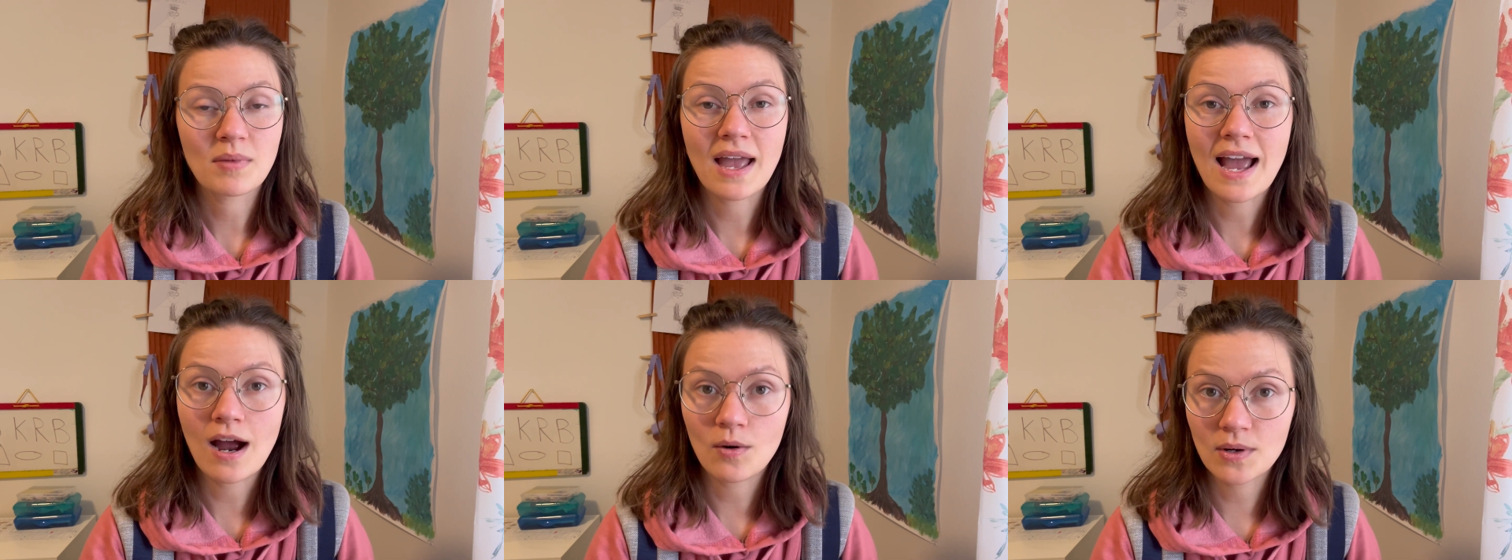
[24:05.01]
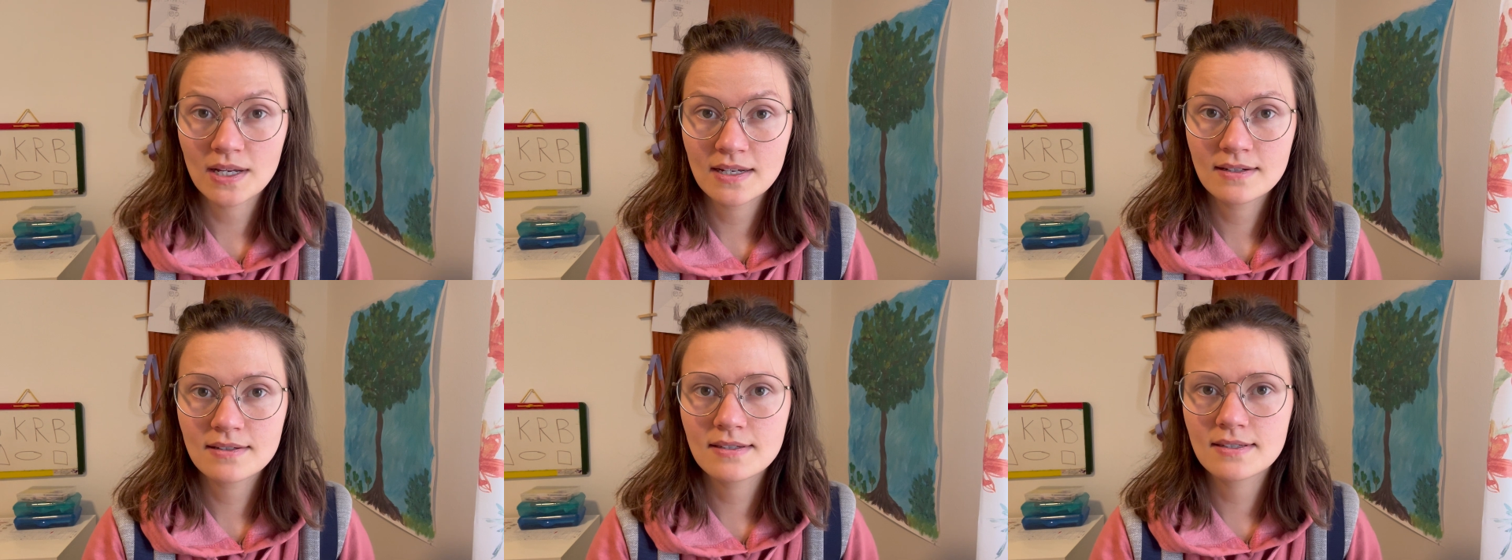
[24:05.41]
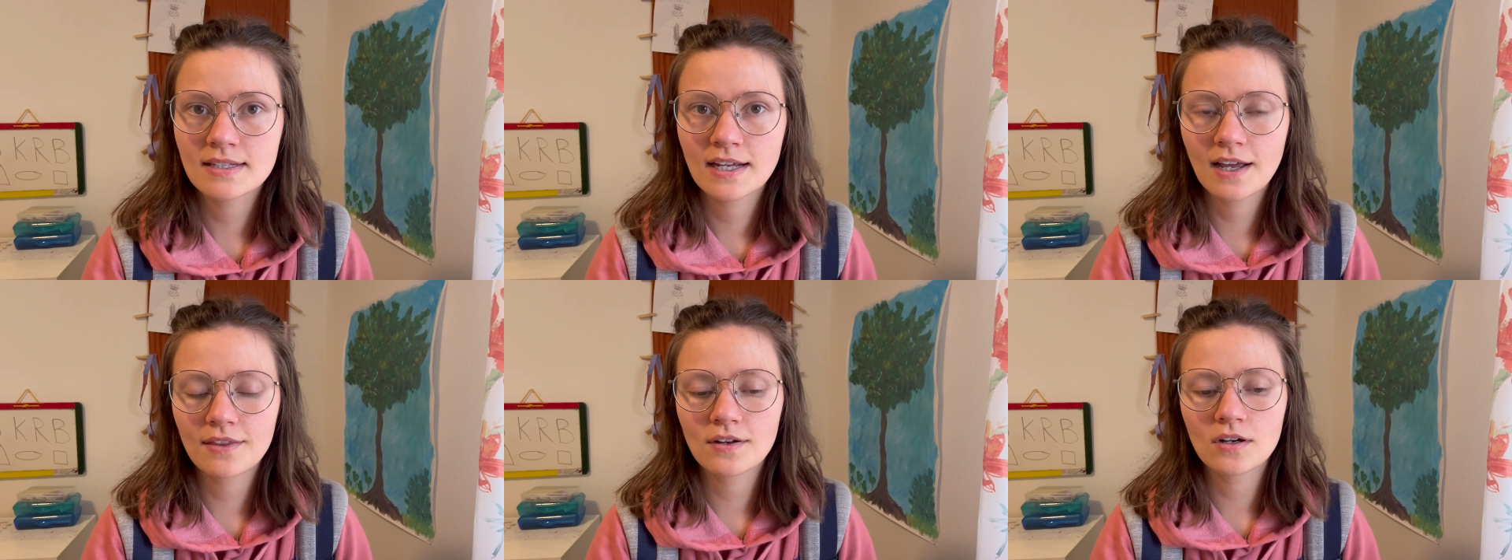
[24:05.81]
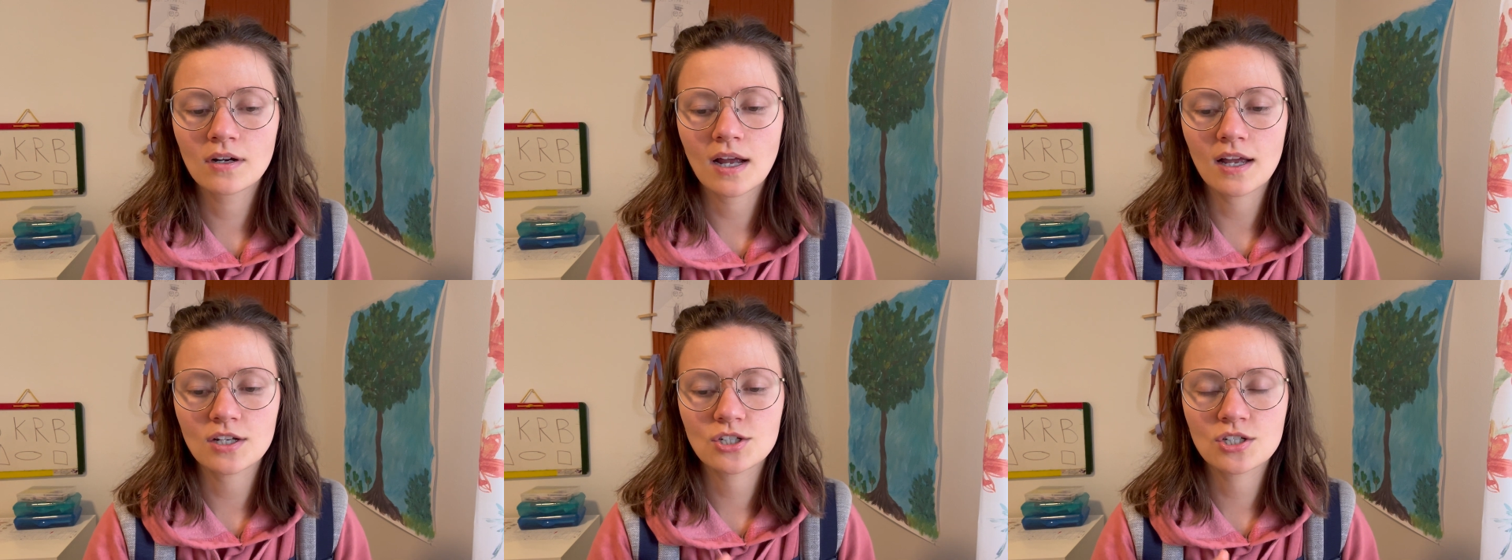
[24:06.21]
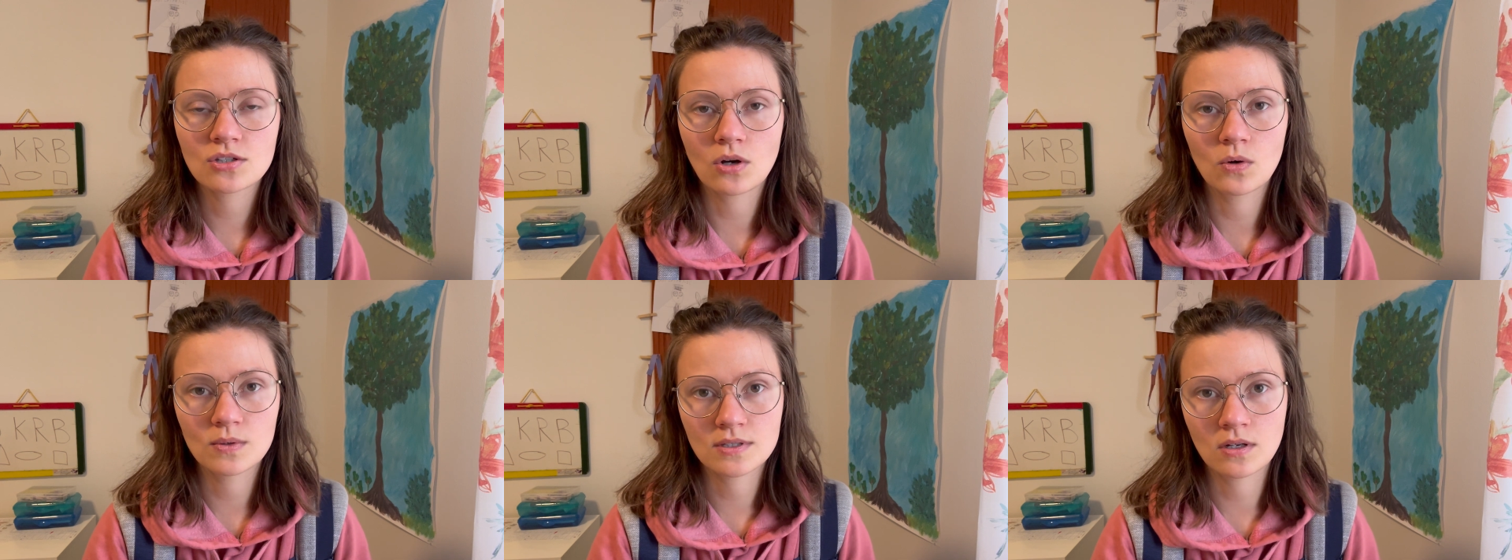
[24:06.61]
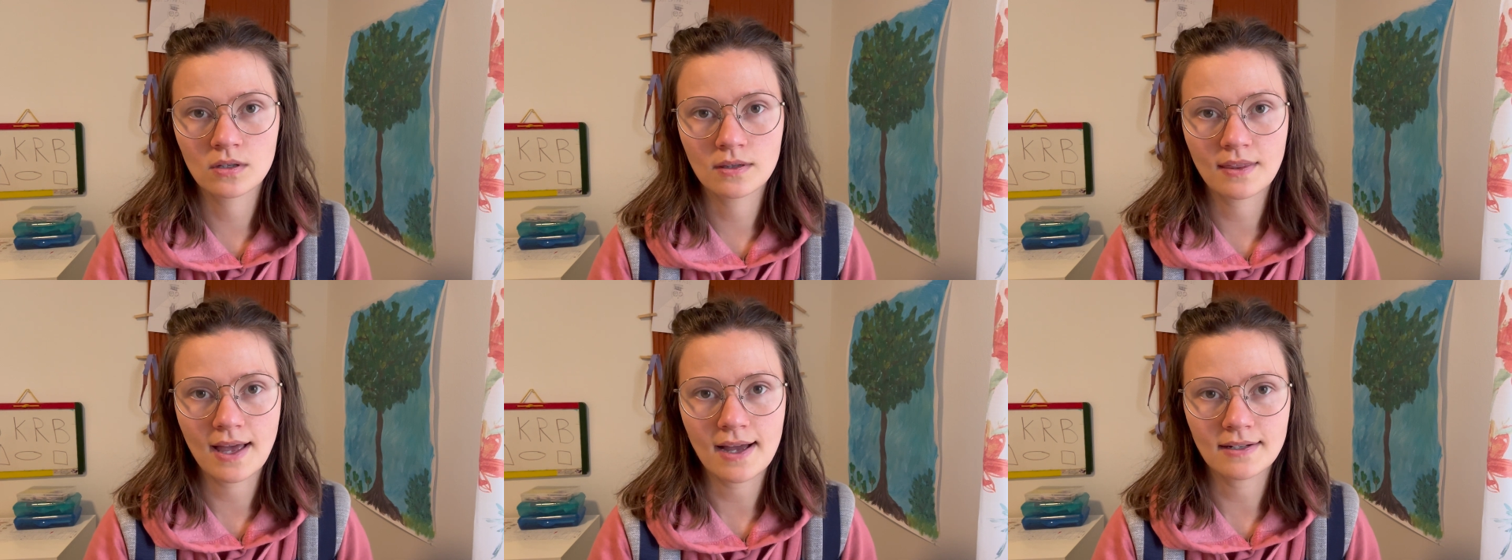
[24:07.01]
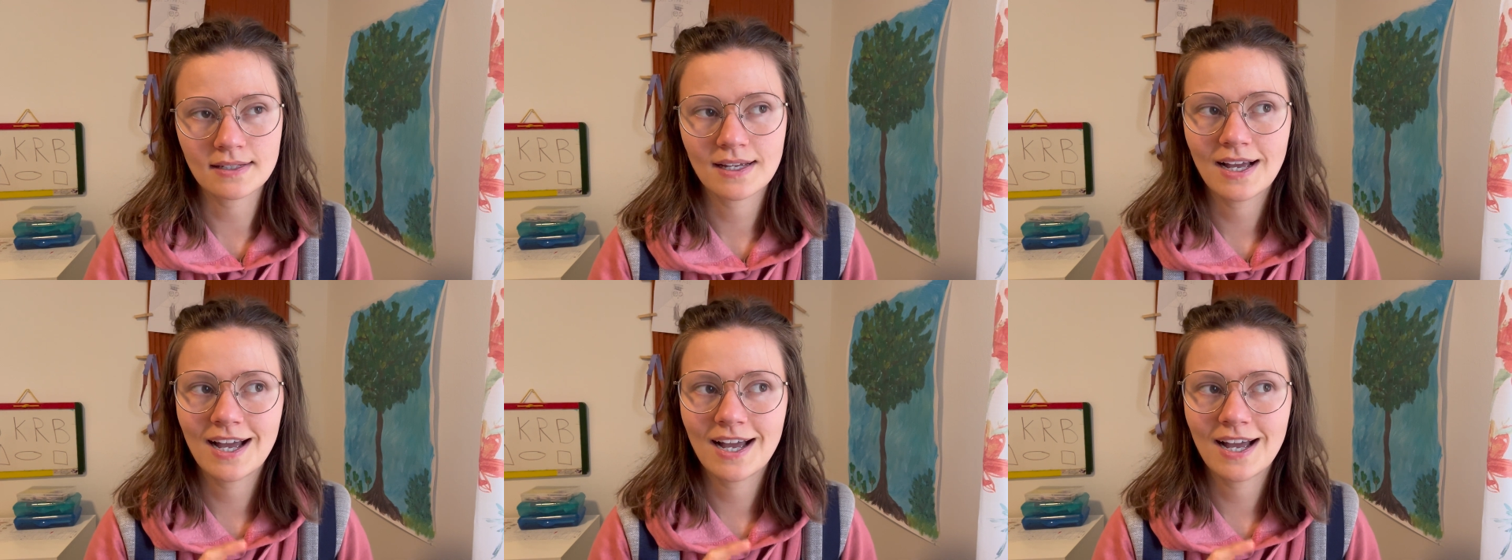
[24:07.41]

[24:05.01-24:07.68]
outings together, she's always on that.